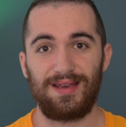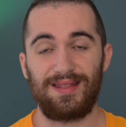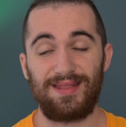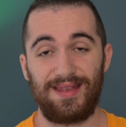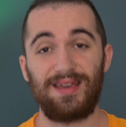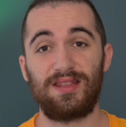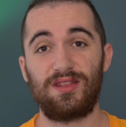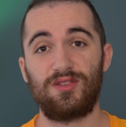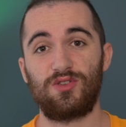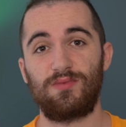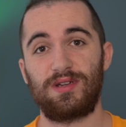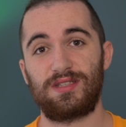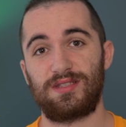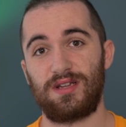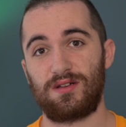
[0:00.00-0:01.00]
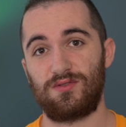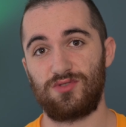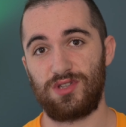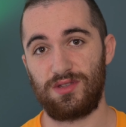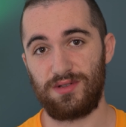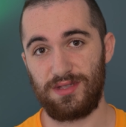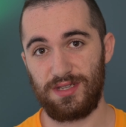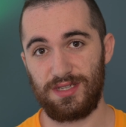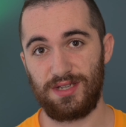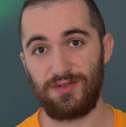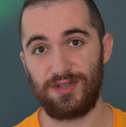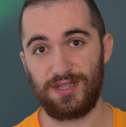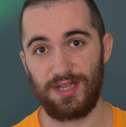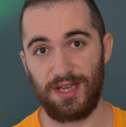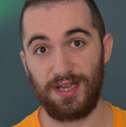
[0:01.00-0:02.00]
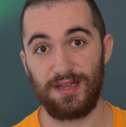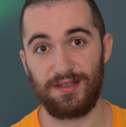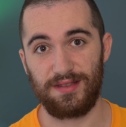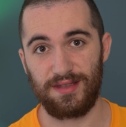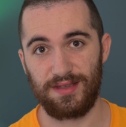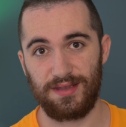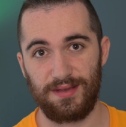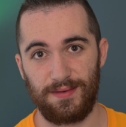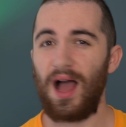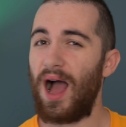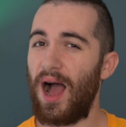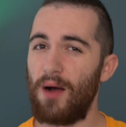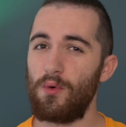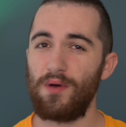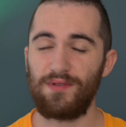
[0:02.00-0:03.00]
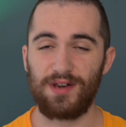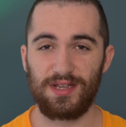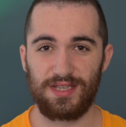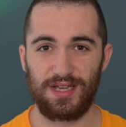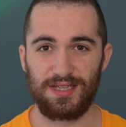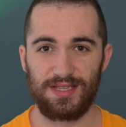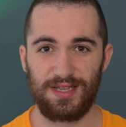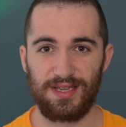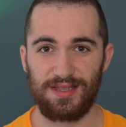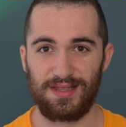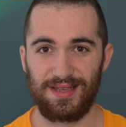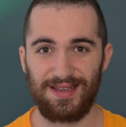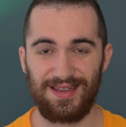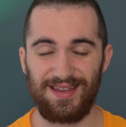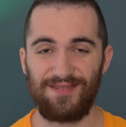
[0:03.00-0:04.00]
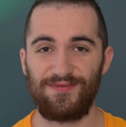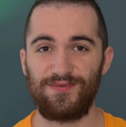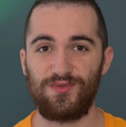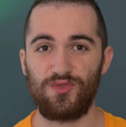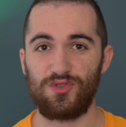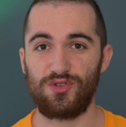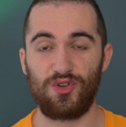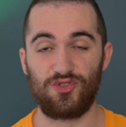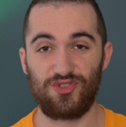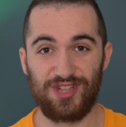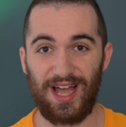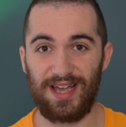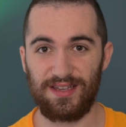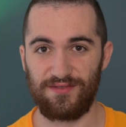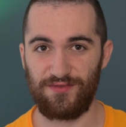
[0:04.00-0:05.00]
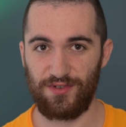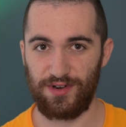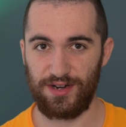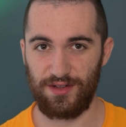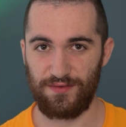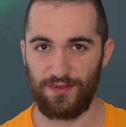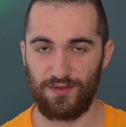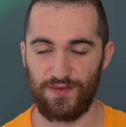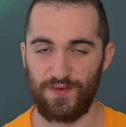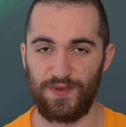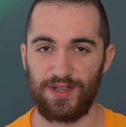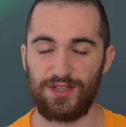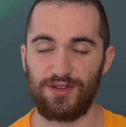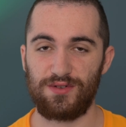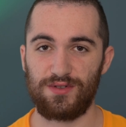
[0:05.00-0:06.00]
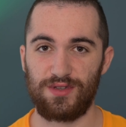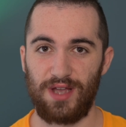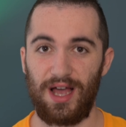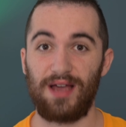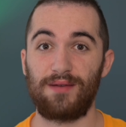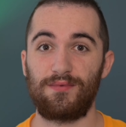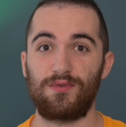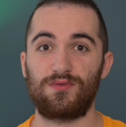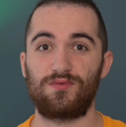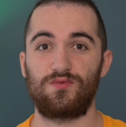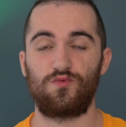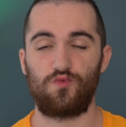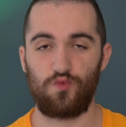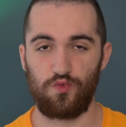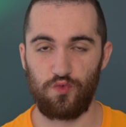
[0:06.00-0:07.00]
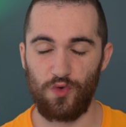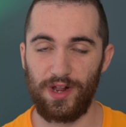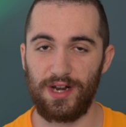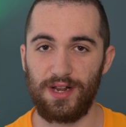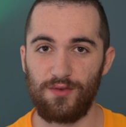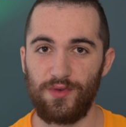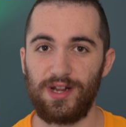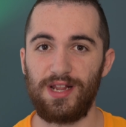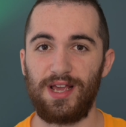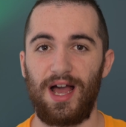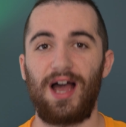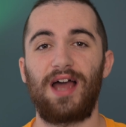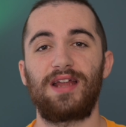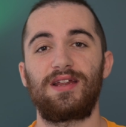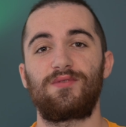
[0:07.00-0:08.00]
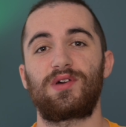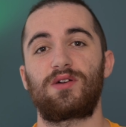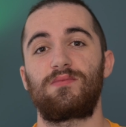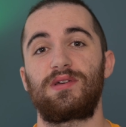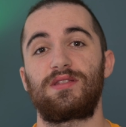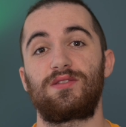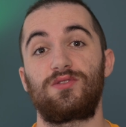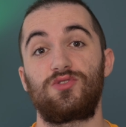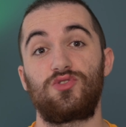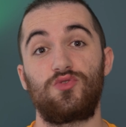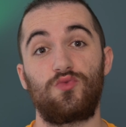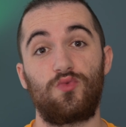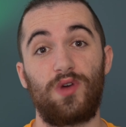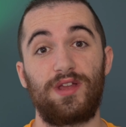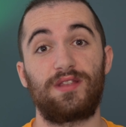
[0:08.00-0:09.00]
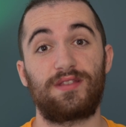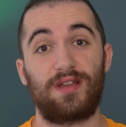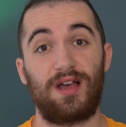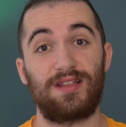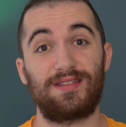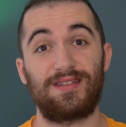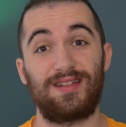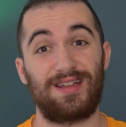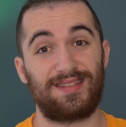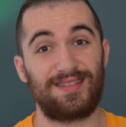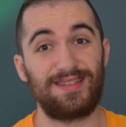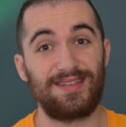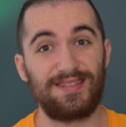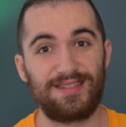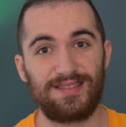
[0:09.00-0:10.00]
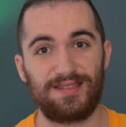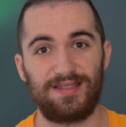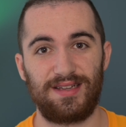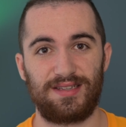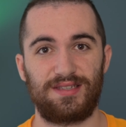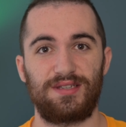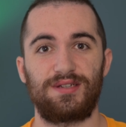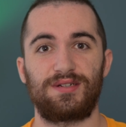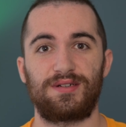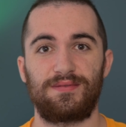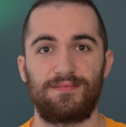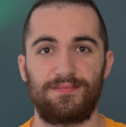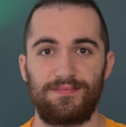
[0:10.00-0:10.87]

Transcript: then you might start considering the Series 8. However, as I said, if you're not dying for any of those features, I would really highly recommend you wait until at least next year.